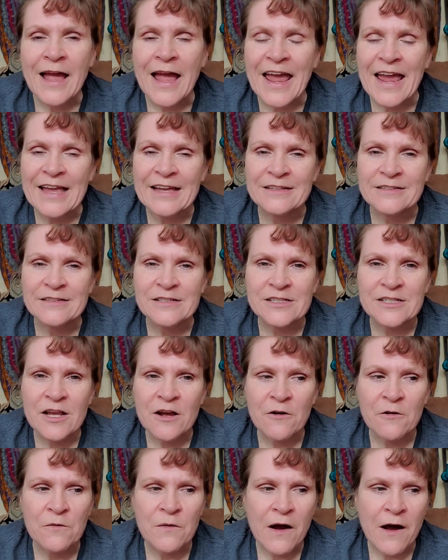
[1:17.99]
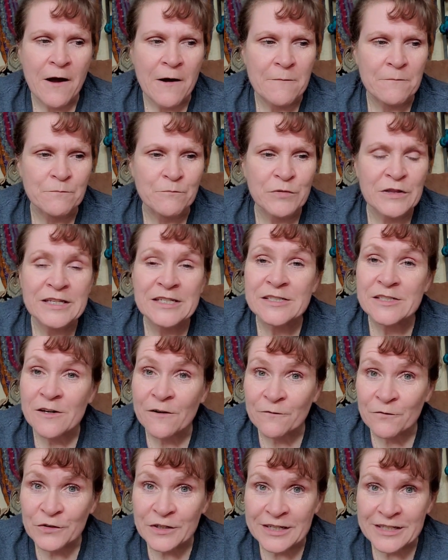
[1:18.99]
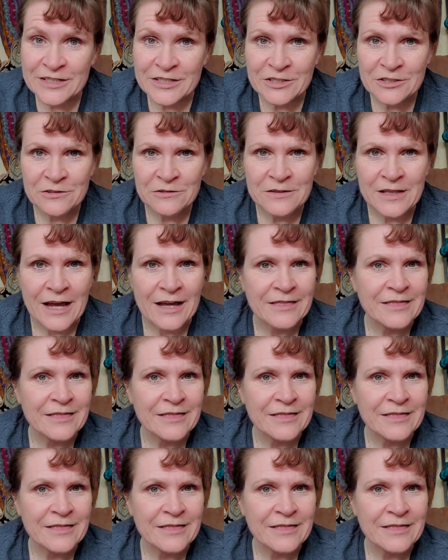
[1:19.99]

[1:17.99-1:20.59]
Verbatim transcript: And so um, please don't forget to do that.